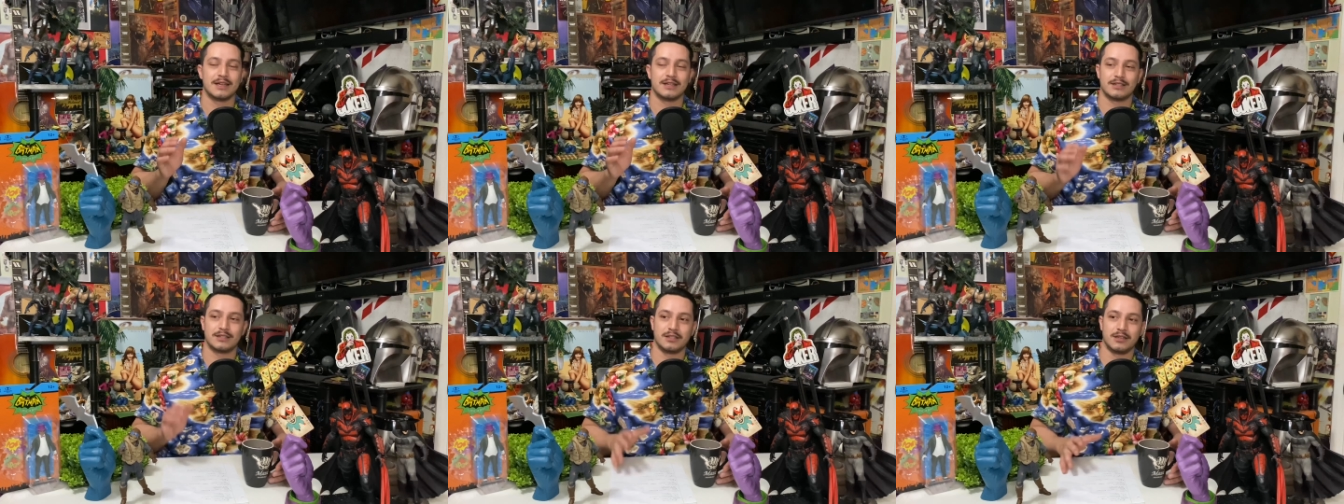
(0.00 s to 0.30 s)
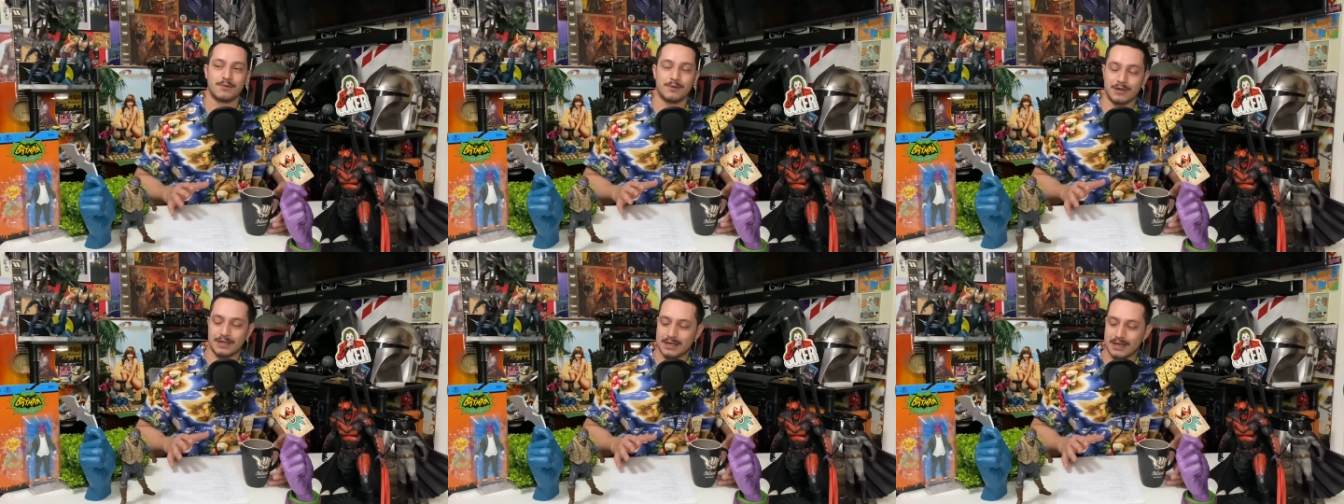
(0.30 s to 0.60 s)

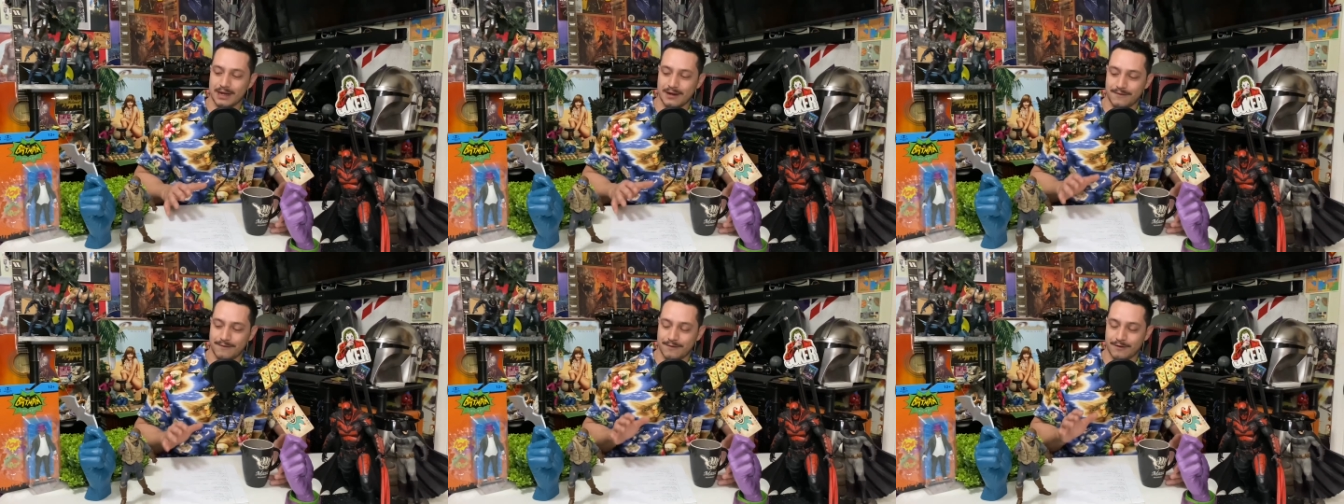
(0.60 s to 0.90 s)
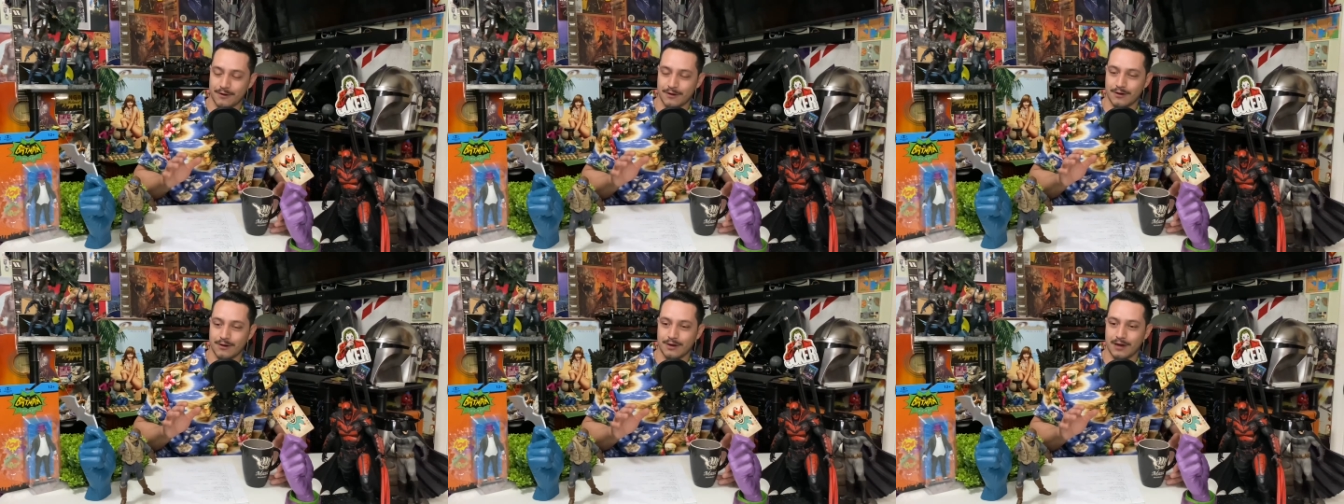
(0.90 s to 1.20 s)
Super excited
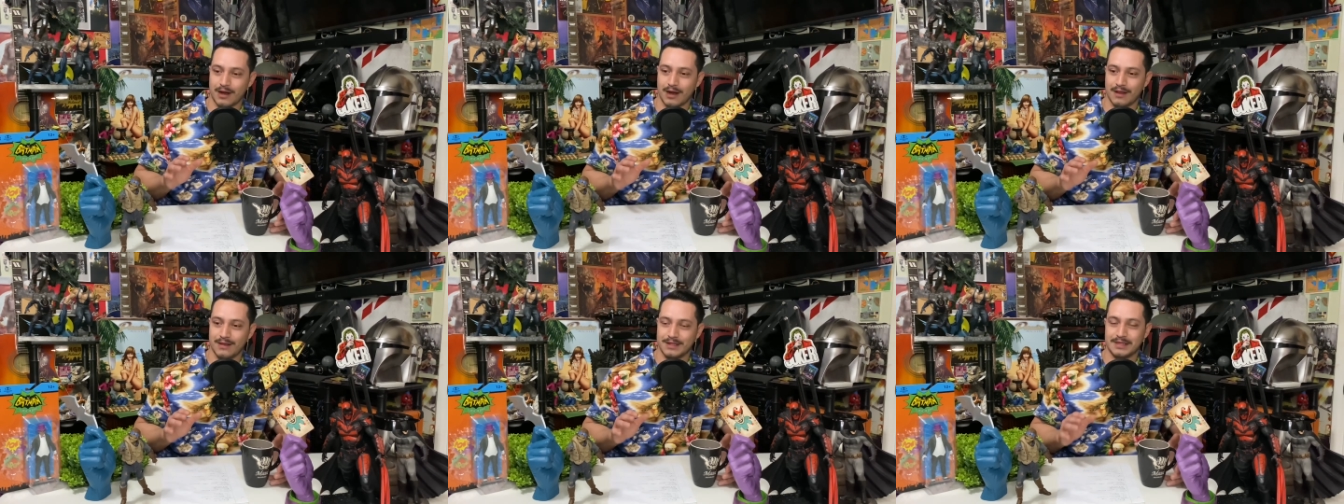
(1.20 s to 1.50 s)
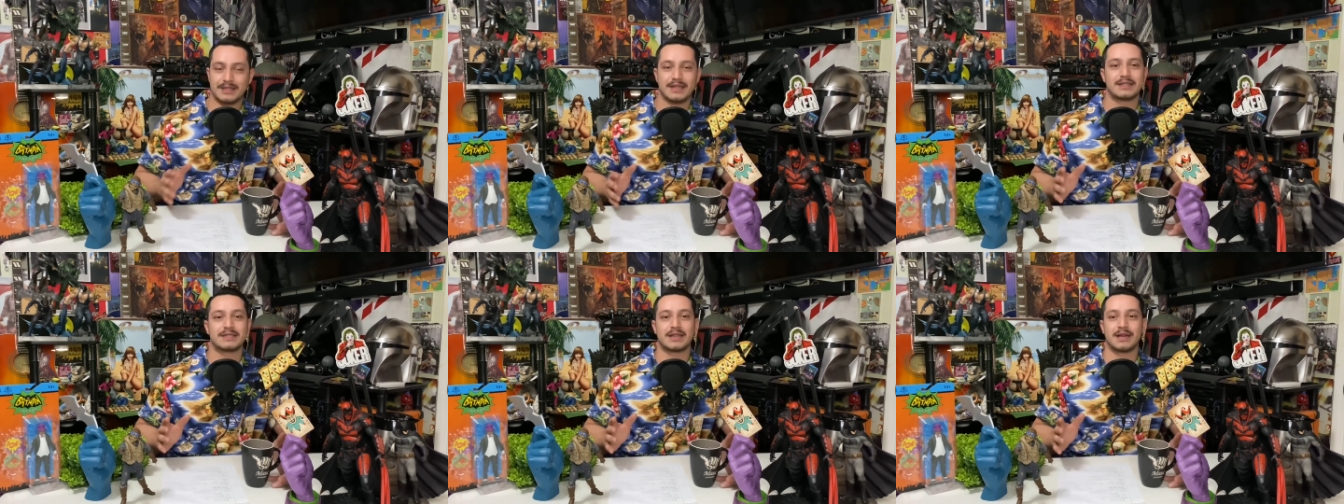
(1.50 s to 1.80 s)
for uh,
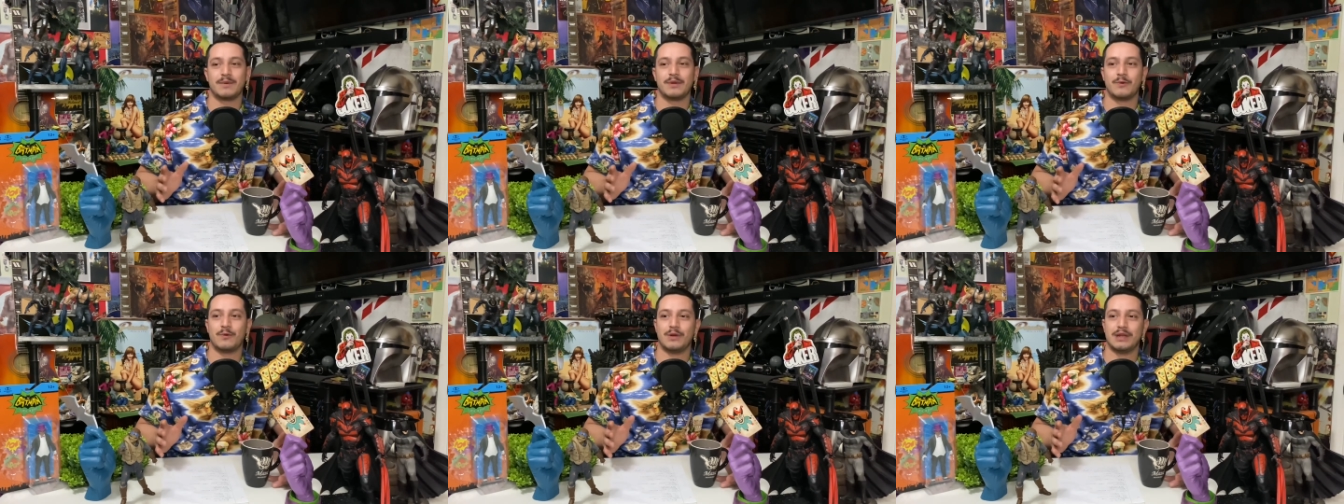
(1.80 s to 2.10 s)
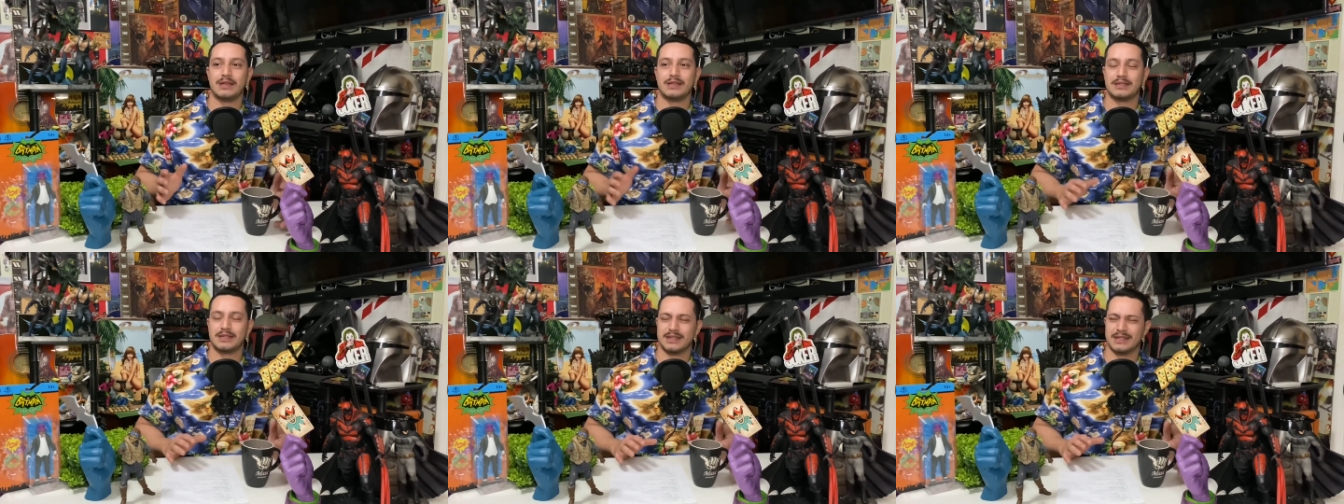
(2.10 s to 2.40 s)
this next coming
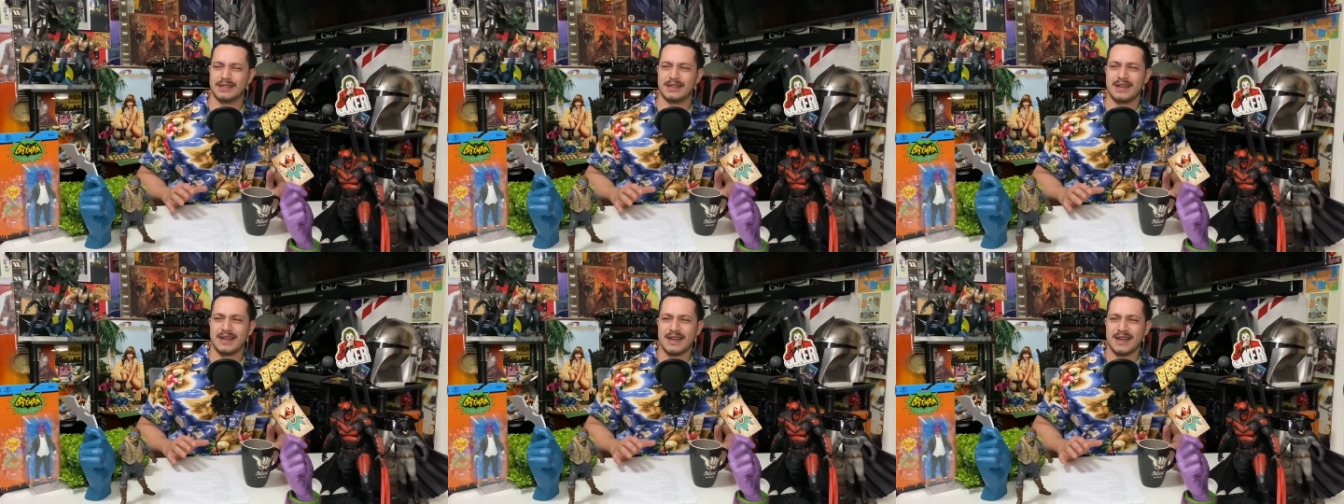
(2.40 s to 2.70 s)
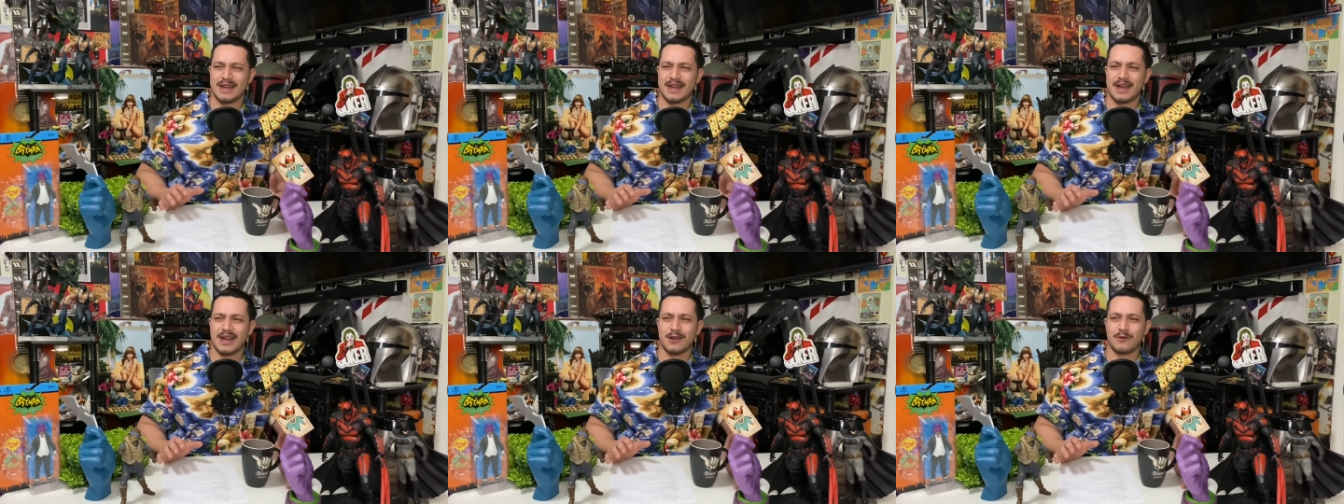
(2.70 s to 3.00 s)
week to
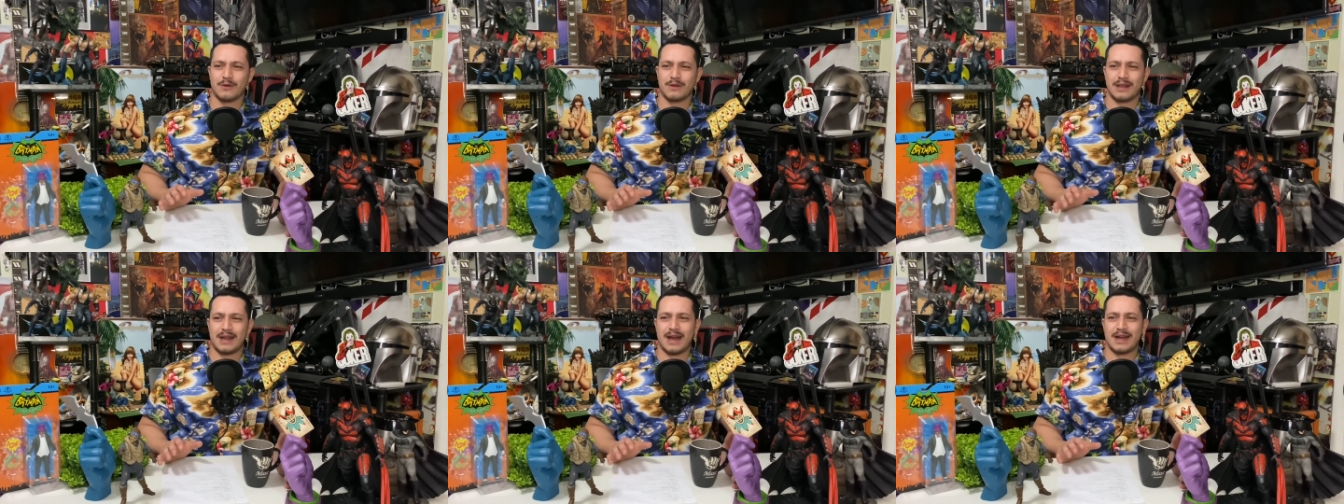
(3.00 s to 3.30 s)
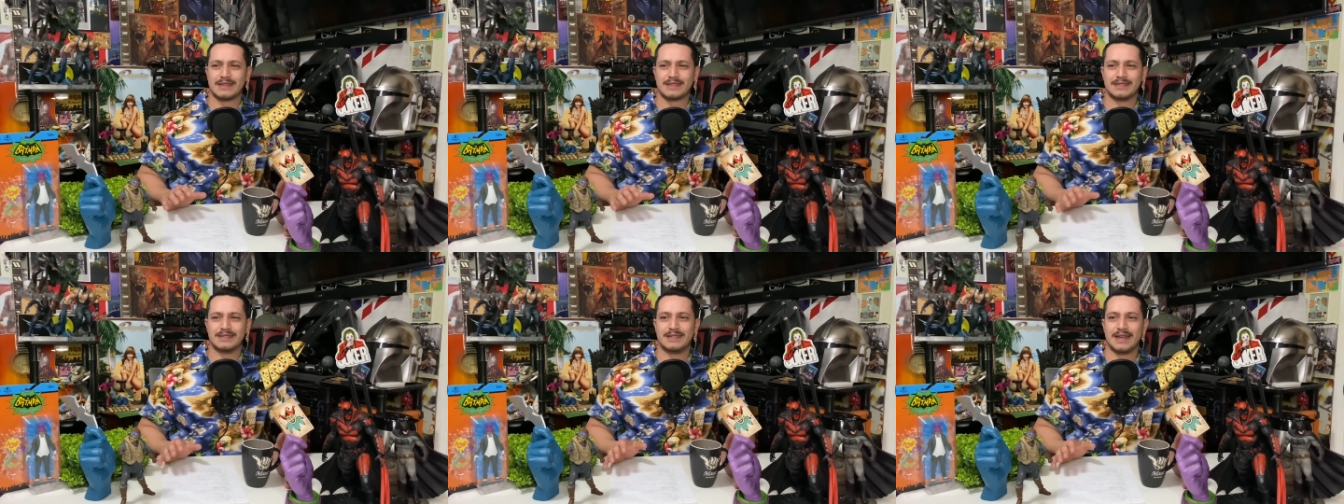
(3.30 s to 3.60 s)
kind of
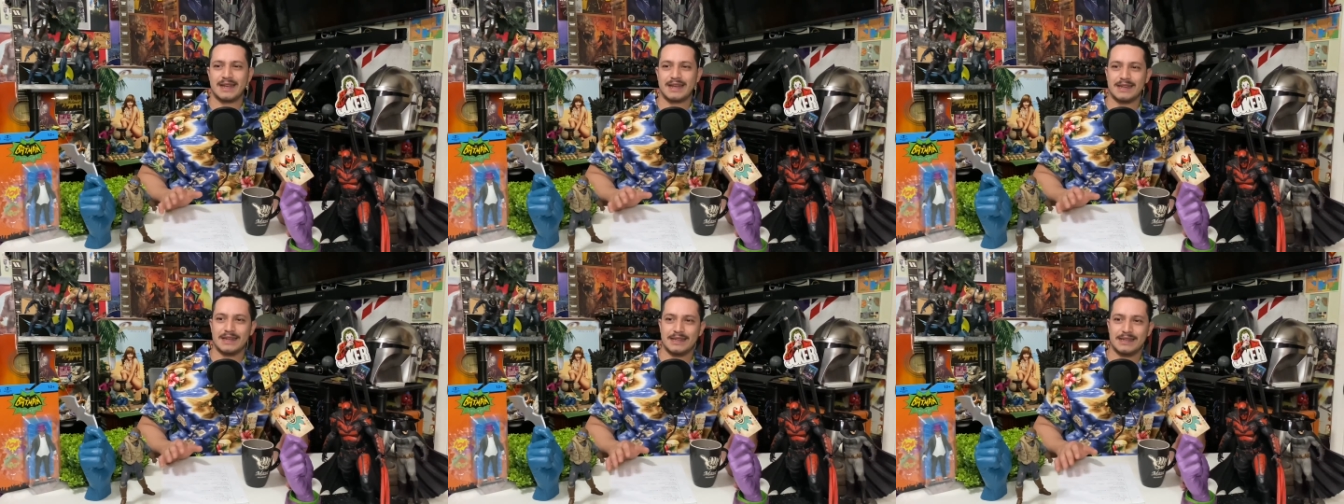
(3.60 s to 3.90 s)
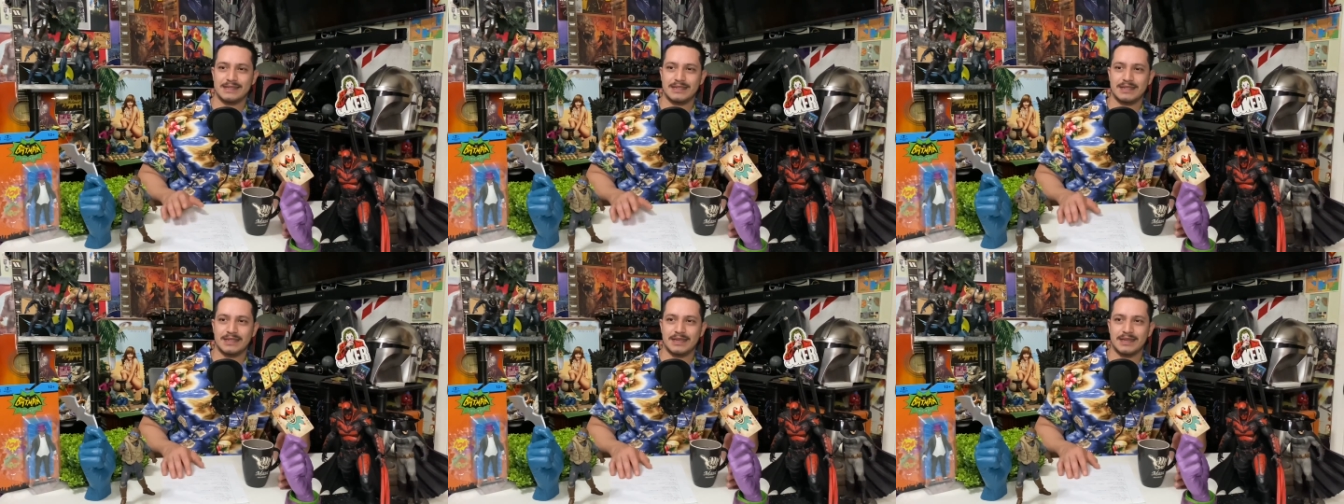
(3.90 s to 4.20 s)
relax and take it
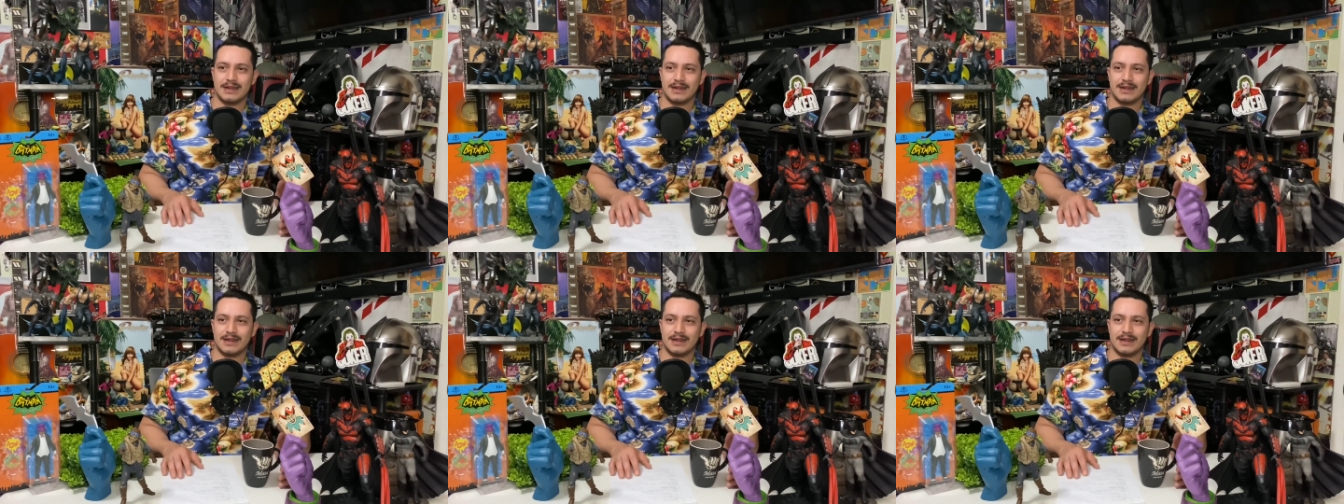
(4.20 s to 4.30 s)
easy.